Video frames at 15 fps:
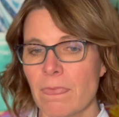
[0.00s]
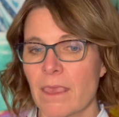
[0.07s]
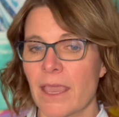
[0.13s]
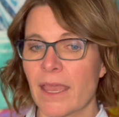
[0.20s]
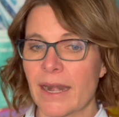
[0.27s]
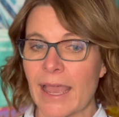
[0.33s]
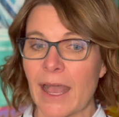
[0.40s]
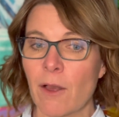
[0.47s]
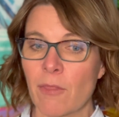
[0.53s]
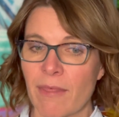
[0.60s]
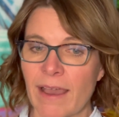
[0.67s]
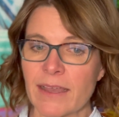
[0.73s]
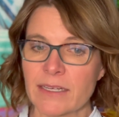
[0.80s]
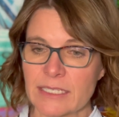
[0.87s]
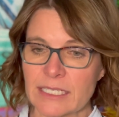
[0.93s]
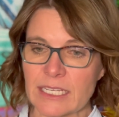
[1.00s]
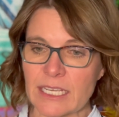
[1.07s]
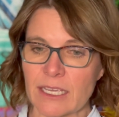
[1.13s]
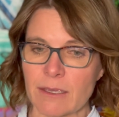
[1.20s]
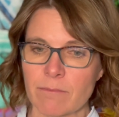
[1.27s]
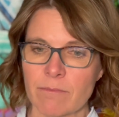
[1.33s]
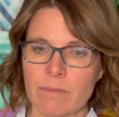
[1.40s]
and how that
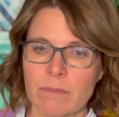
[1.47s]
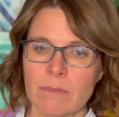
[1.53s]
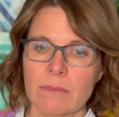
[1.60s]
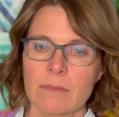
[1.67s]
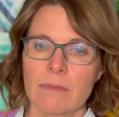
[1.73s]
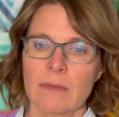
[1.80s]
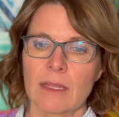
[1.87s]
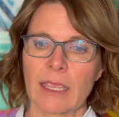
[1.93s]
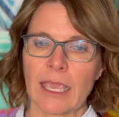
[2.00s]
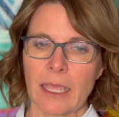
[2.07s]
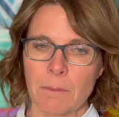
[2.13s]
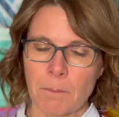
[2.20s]
team can